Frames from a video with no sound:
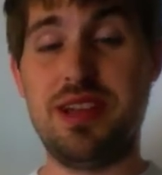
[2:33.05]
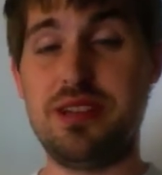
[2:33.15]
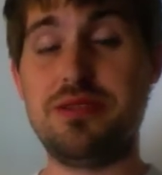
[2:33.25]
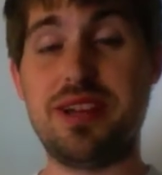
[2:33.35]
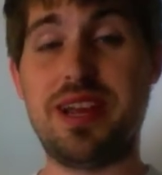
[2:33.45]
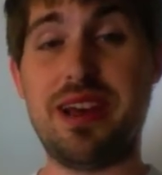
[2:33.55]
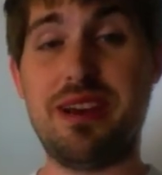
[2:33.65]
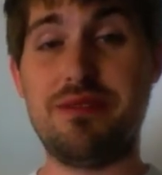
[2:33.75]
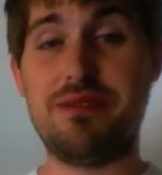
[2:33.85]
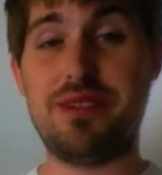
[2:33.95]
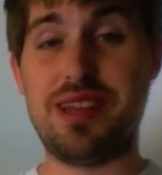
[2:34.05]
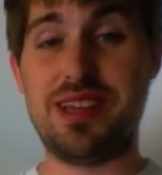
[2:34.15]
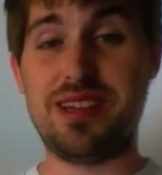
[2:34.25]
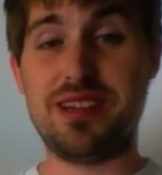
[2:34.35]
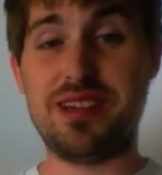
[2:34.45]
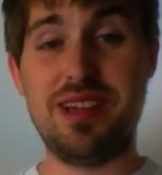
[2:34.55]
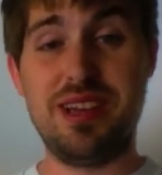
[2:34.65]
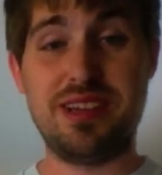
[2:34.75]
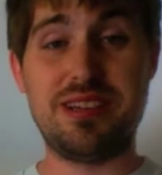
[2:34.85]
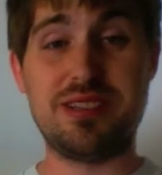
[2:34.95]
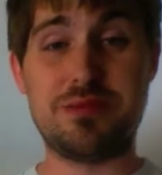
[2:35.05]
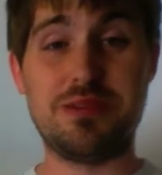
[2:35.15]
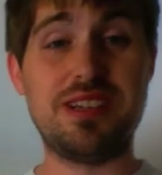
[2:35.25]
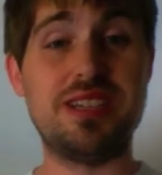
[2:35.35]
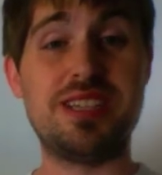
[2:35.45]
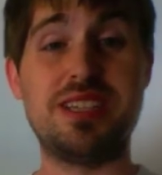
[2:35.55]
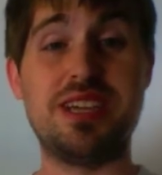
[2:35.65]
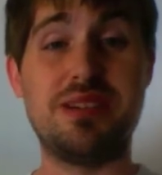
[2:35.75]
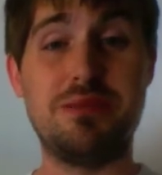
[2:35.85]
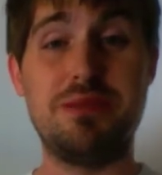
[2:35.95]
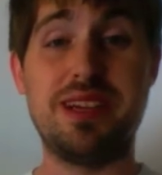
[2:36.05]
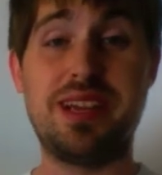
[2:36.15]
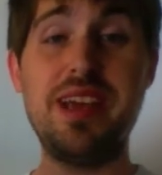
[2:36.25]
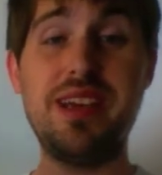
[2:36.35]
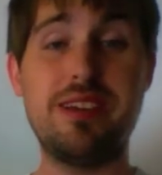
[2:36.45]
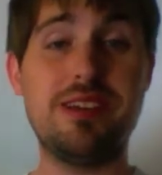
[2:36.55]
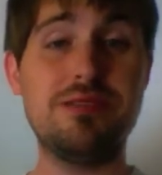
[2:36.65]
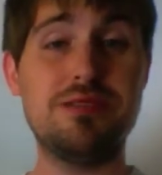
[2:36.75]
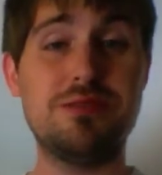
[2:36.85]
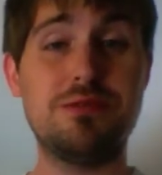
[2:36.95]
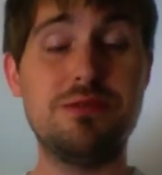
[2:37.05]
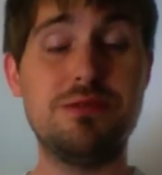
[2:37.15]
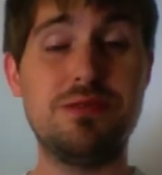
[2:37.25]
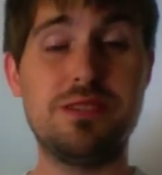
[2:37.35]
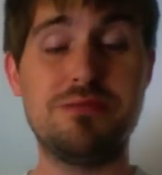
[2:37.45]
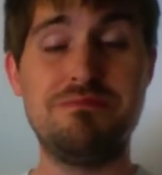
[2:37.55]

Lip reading: you could have, and they just wanted to sit down and be like, hey, here are some rules,